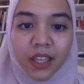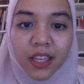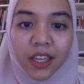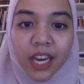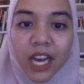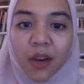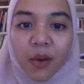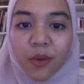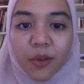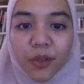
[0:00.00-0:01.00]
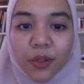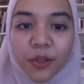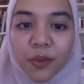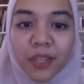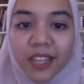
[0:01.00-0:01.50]
how to
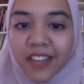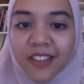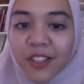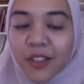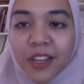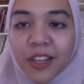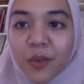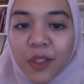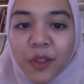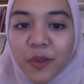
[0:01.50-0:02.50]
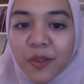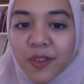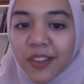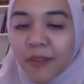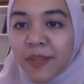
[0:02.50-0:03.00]
be an excellent study with those
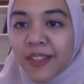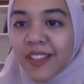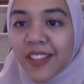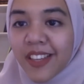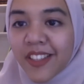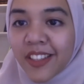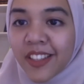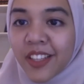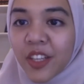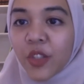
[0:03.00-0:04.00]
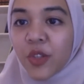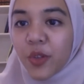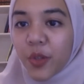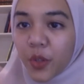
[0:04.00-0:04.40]
a busy schedule so uh,